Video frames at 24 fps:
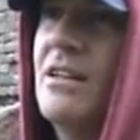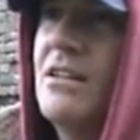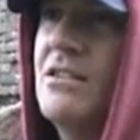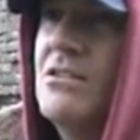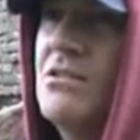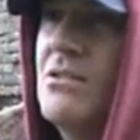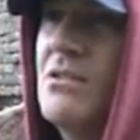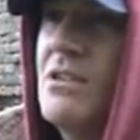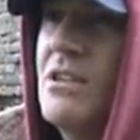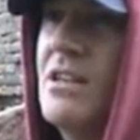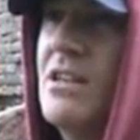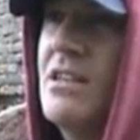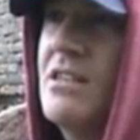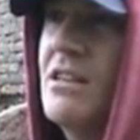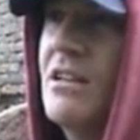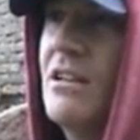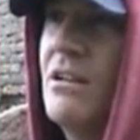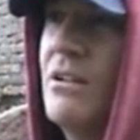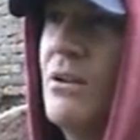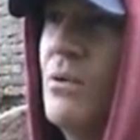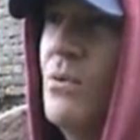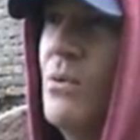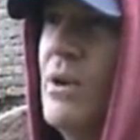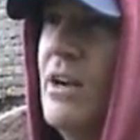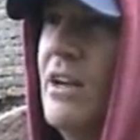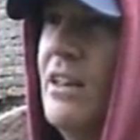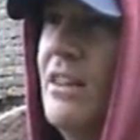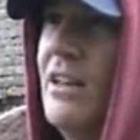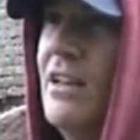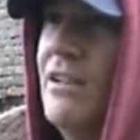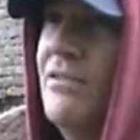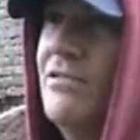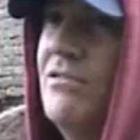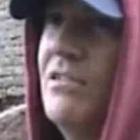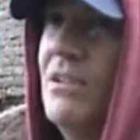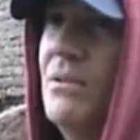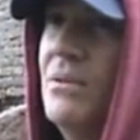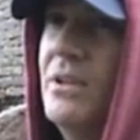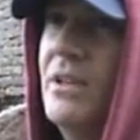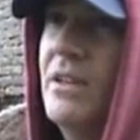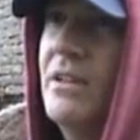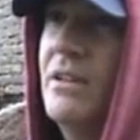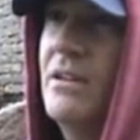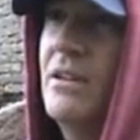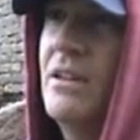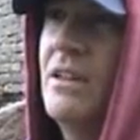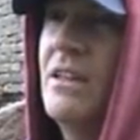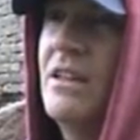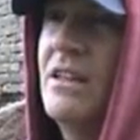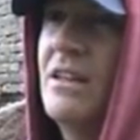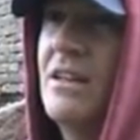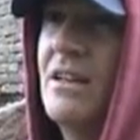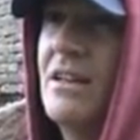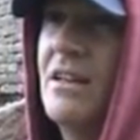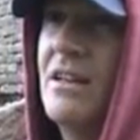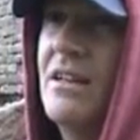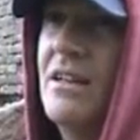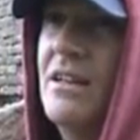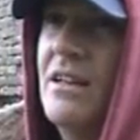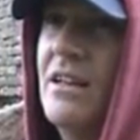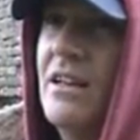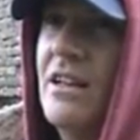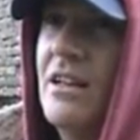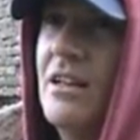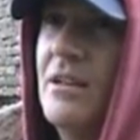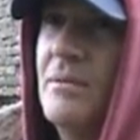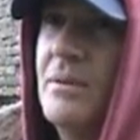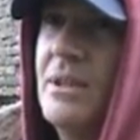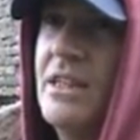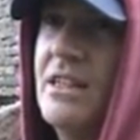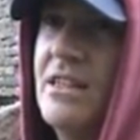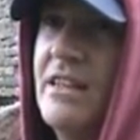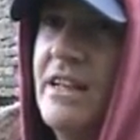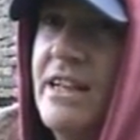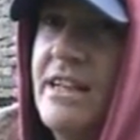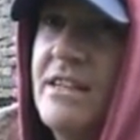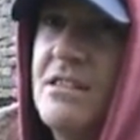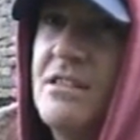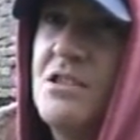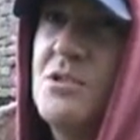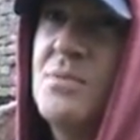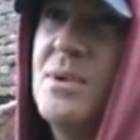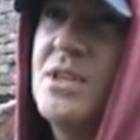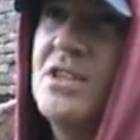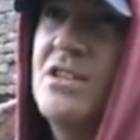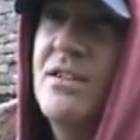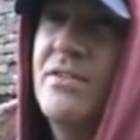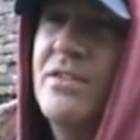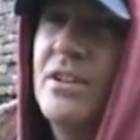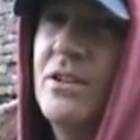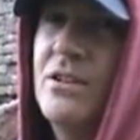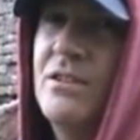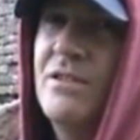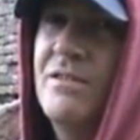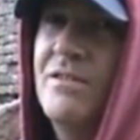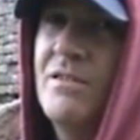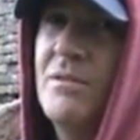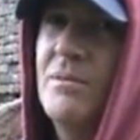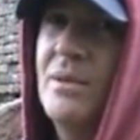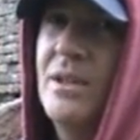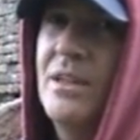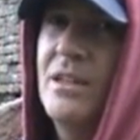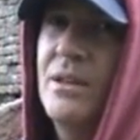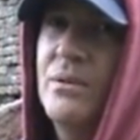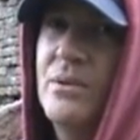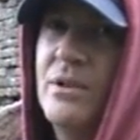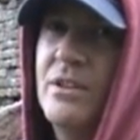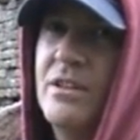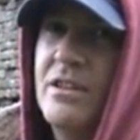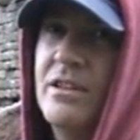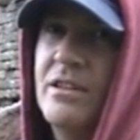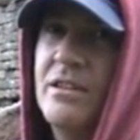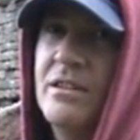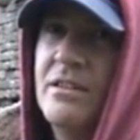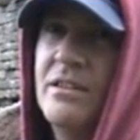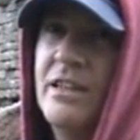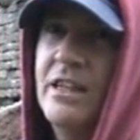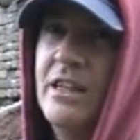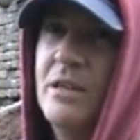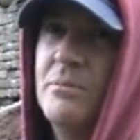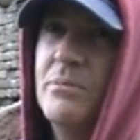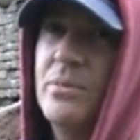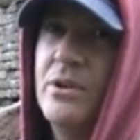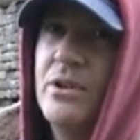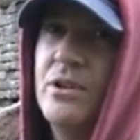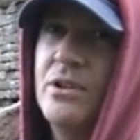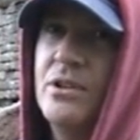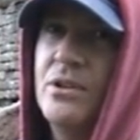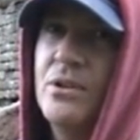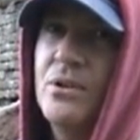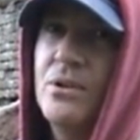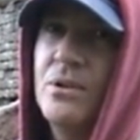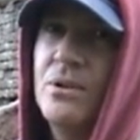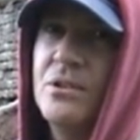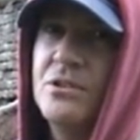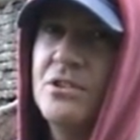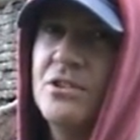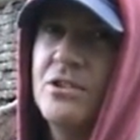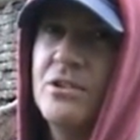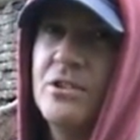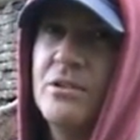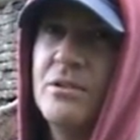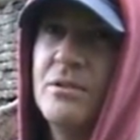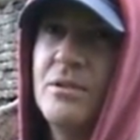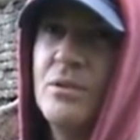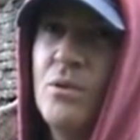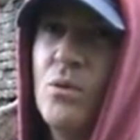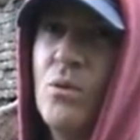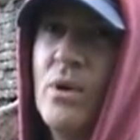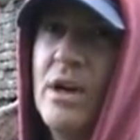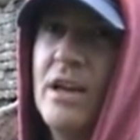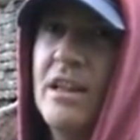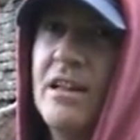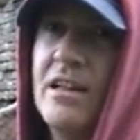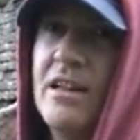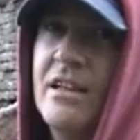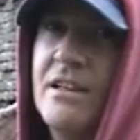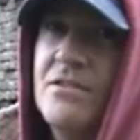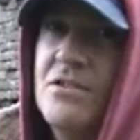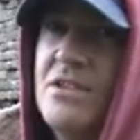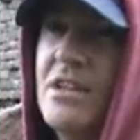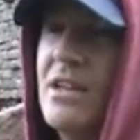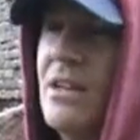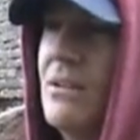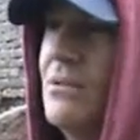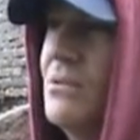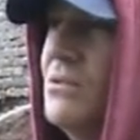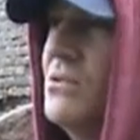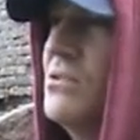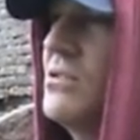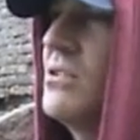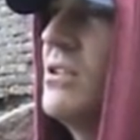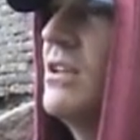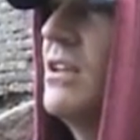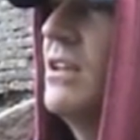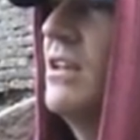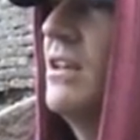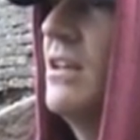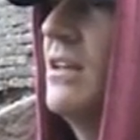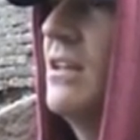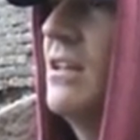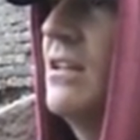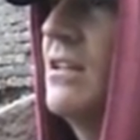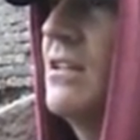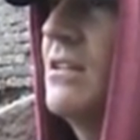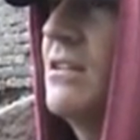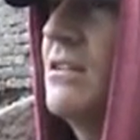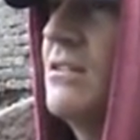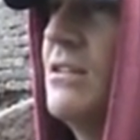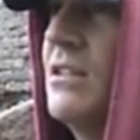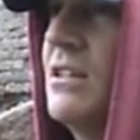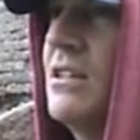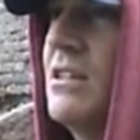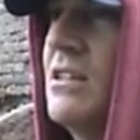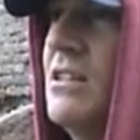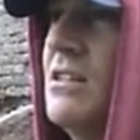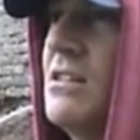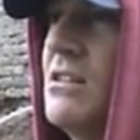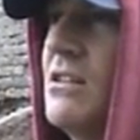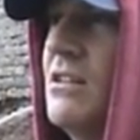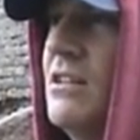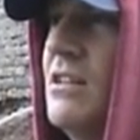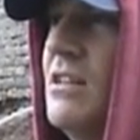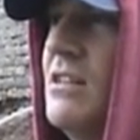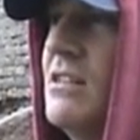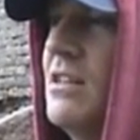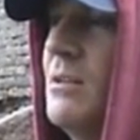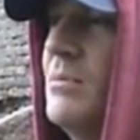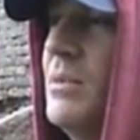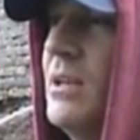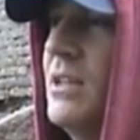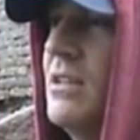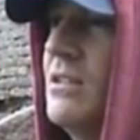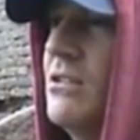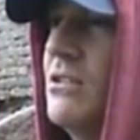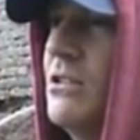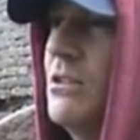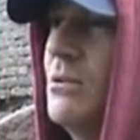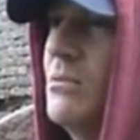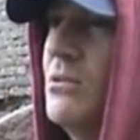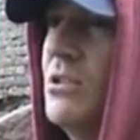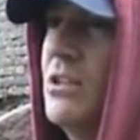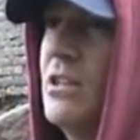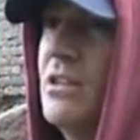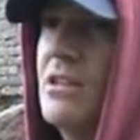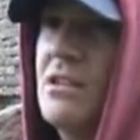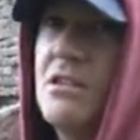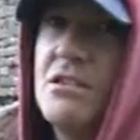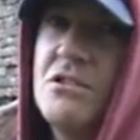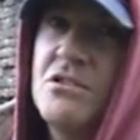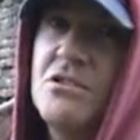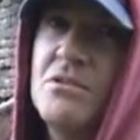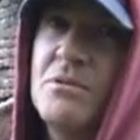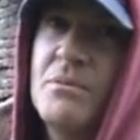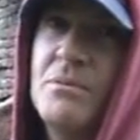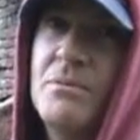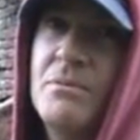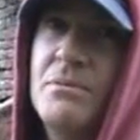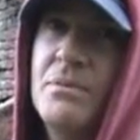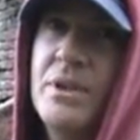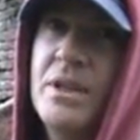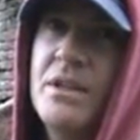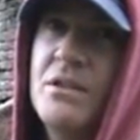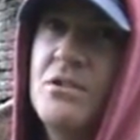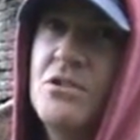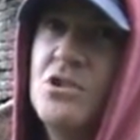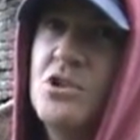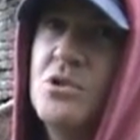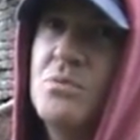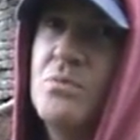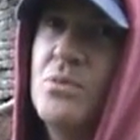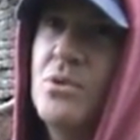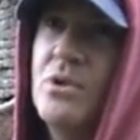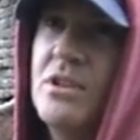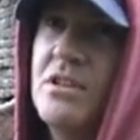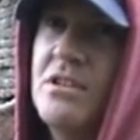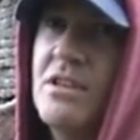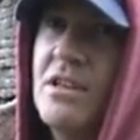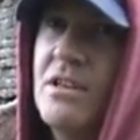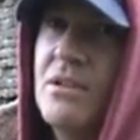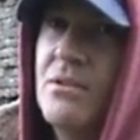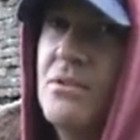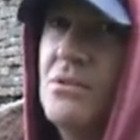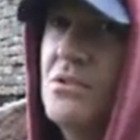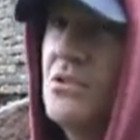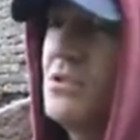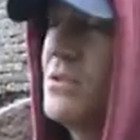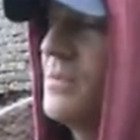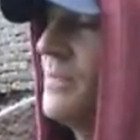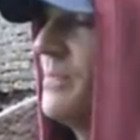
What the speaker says: so there is a lot of wildlife around here. At night, especially if you're unfamiliar with any bird calls or wildlife sounds, these could easily be interpreted as being spooky sounds,